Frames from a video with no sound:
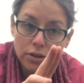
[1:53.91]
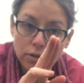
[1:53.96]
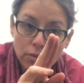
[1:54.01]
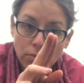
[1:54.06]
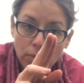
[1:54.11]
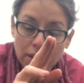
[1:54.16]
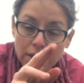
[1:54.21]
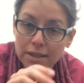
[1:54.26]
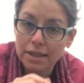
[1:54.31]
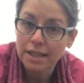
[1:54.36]

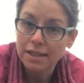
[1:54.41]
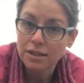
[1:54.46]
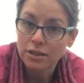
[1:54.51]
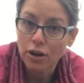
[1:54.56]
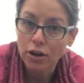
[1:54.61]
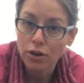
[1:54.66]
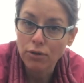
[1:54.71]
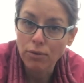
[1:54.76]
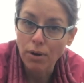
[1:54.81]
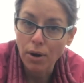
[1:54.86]
once they
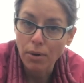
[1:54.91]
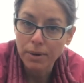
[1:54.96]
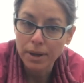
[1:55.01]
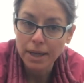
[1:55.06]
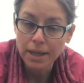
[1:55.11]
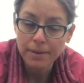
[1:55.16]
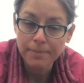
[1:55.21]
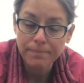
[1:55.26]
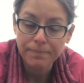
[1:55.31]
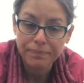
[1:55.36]
start
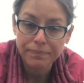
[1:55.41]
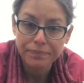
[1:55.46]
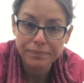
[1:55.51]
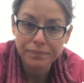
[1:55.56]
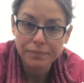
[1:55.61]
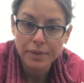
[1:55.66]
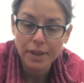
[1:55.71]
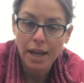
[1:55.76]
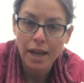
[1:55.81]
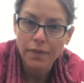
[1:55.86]
growing
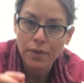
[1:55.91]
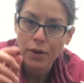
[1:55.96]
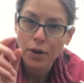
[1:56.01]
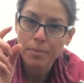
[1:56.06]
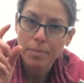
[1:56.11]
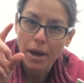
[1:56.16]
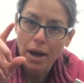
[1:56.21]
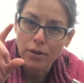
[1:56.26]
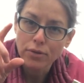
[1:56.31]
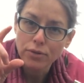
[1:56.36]
and they're
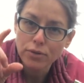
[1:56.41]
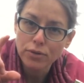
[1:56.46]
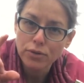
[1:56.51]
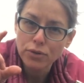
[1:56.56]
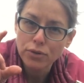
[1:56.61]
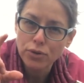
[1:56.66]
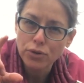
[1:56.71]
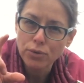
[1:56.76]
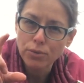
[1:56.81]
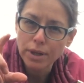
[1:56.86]
about
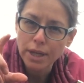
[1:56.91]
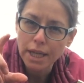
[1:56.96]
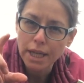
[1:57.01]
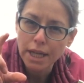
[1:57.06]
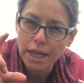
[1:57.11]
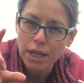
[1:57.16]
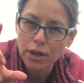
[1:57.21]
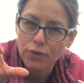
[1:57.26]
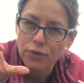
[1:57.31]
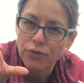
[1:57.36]

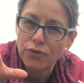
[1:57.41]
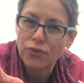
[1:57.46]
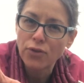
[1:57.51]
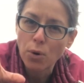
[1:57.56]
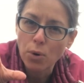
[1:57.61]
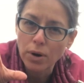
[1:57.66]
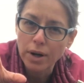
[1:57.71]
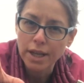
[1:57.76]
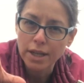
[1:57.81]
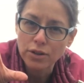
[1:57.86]
3 to
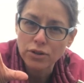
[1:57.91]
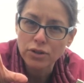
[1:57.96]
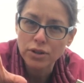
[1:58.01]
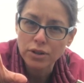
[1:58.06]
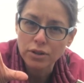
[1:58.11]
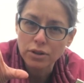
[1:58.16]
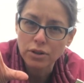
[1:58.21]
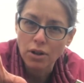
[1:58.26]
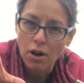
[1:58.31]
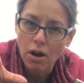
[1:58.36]
4
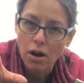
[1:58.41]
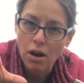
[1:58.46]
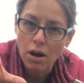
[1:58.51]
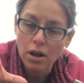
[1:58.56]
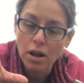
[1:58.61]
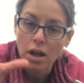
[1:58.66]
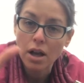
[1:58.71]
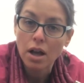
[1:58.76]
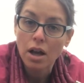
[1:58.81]
inches long,